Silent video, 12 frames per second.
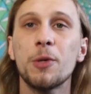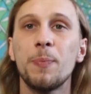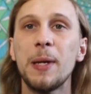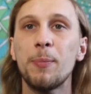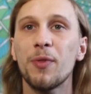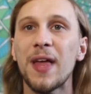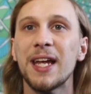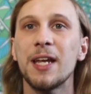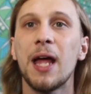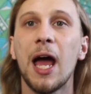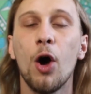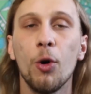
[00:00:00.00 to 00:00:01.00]
are people that
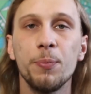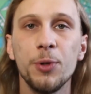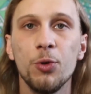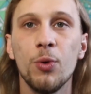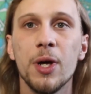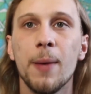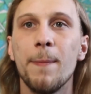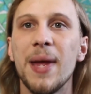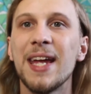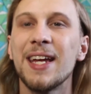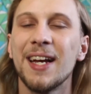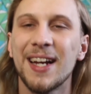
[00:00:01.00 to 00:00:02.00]
can help you
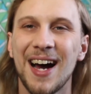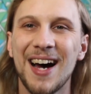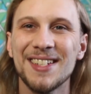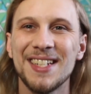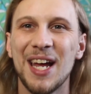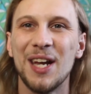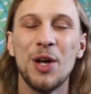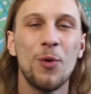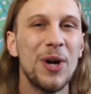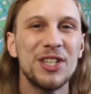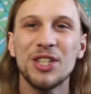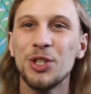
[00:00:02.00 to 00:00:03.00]
make content,
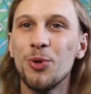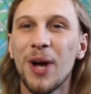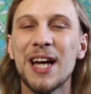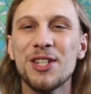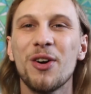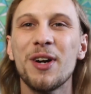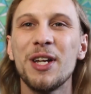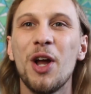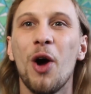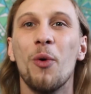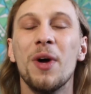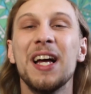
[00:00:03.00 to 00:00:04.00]
which you guys already
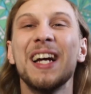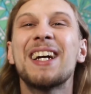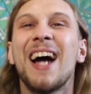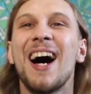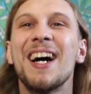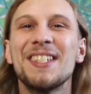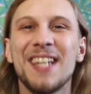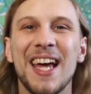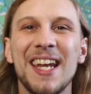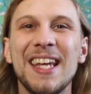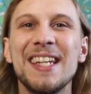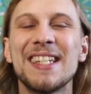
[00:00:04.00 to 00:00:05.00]
know.
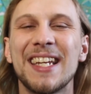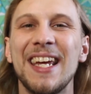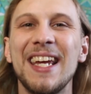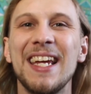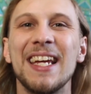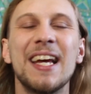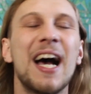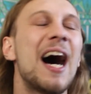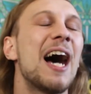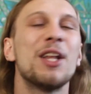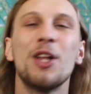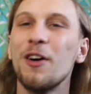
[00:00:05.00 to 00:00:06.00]
Content is key.
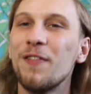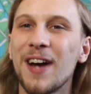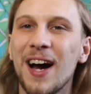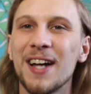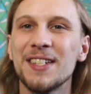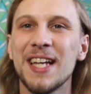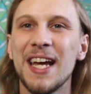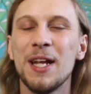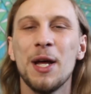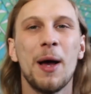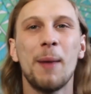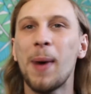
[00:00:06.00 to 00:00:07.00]
I love content.
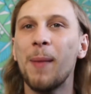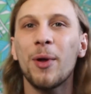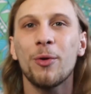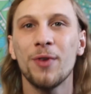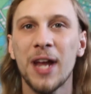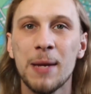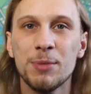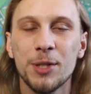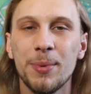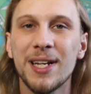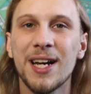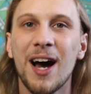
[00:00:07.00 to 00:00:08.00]
My middle name
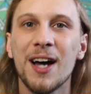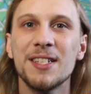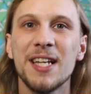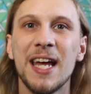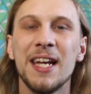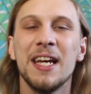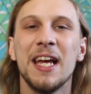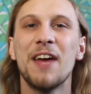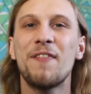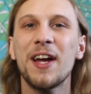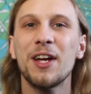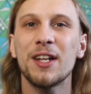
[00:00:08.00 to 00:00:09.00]
should be content.
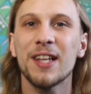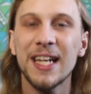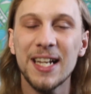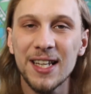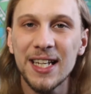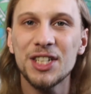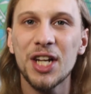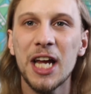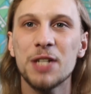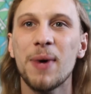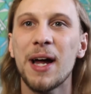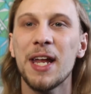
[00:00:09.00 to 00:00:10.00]
If I could legally
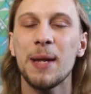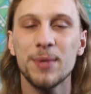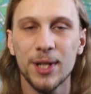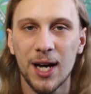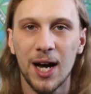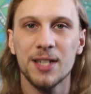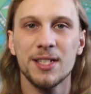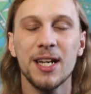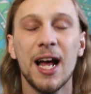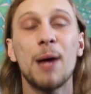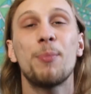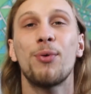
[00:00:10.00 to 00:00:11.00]
change my name to
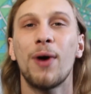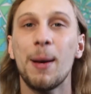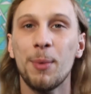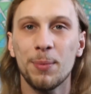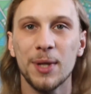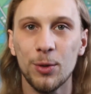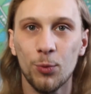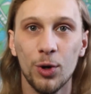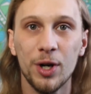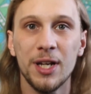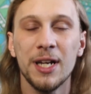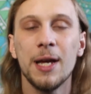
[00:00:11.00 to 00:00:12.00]
content, I probably
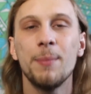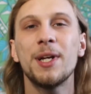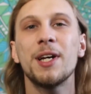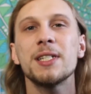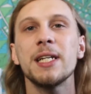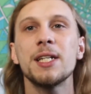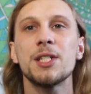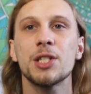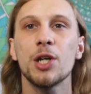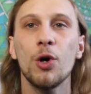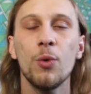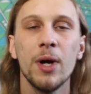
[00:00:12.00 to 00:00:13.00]
would because it's
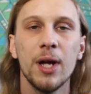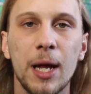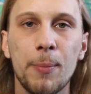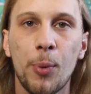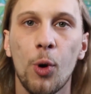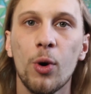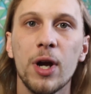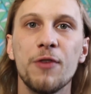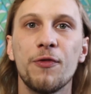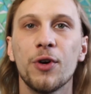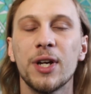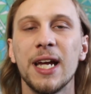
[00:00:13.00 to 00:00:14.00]
so
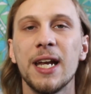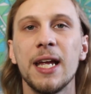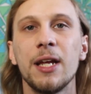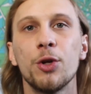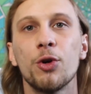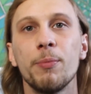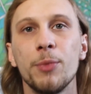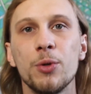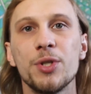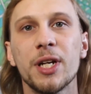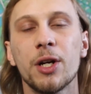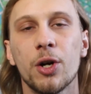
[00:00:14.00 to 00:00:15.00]
important for getting your
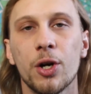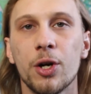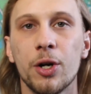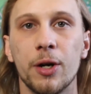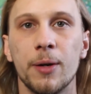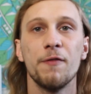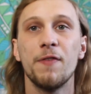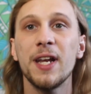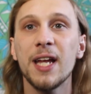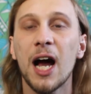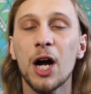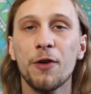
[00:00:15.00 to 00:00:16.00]
music heard.
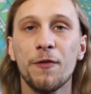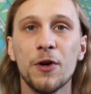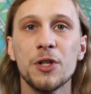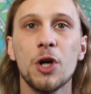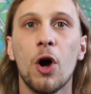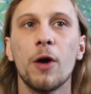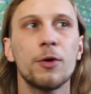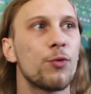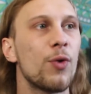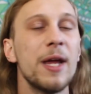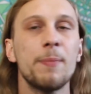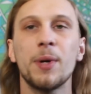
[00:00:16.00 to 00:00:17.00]
Videographers are
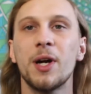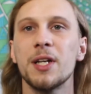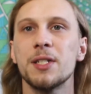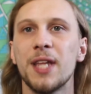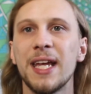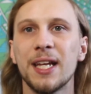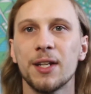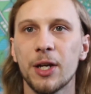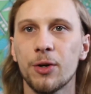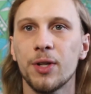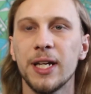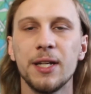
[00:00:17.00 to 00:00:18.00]
great because they can
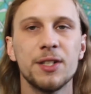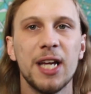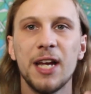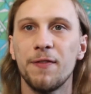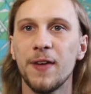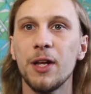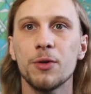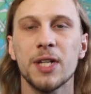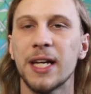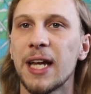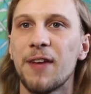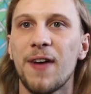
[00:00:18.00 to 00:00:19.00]
literally take videos.
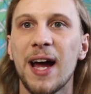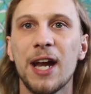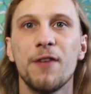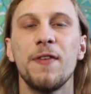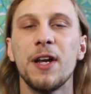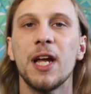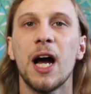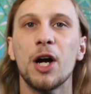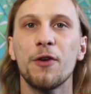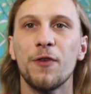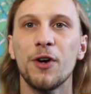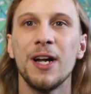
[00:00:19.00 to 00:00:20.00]
Like if I had a
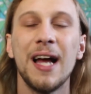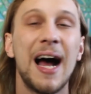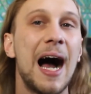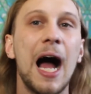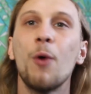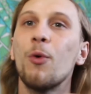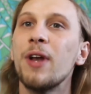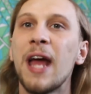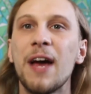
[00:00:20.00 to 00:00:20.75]
videographer, I wouldn't